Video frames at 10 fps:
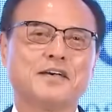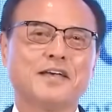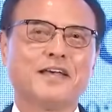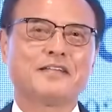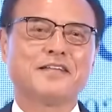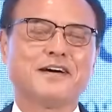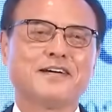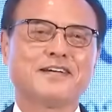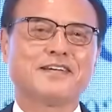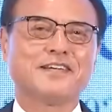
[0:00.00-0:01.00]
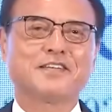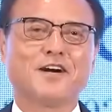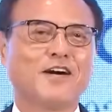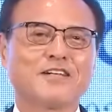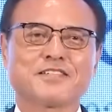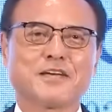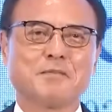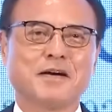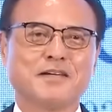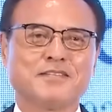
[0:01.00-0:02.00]
And he talked
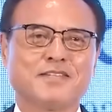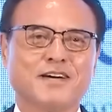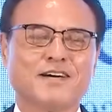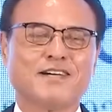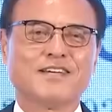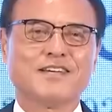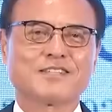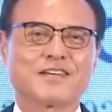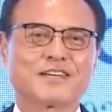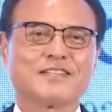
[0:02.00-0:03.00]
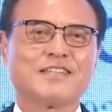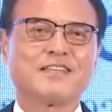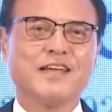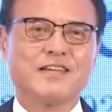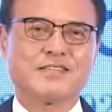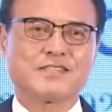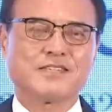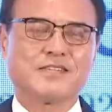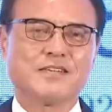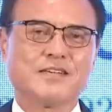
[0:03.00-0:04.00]
about his early days
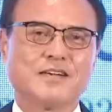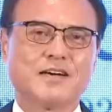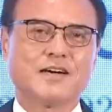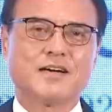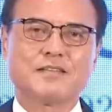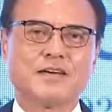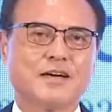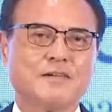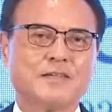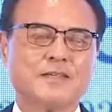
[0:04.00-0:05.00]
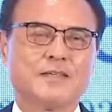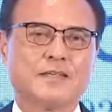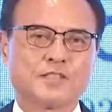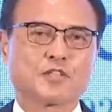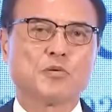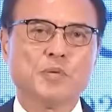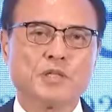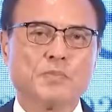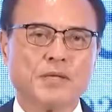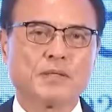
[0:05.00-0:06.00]
and his
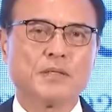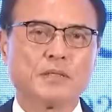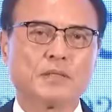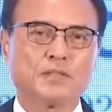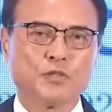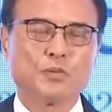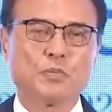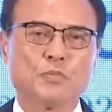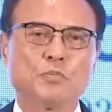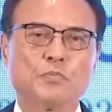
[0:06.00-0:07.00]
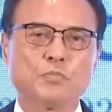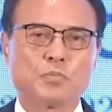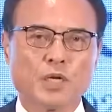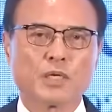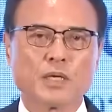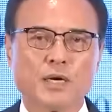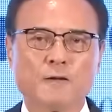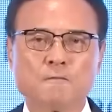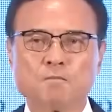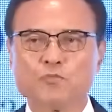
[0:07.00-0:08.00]
commitment to bring
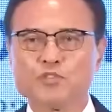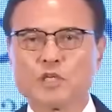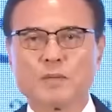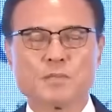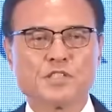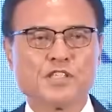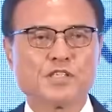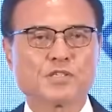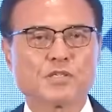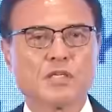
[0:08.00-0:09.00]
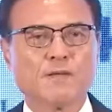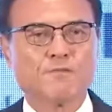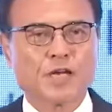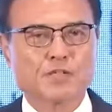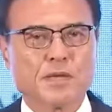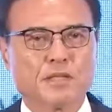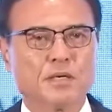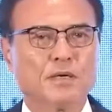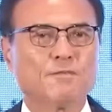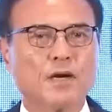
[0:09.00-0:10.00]
Japanese investment
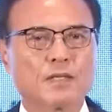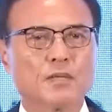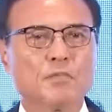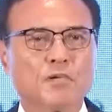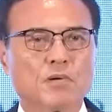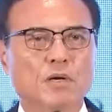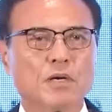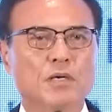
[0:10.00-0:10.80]
furthermore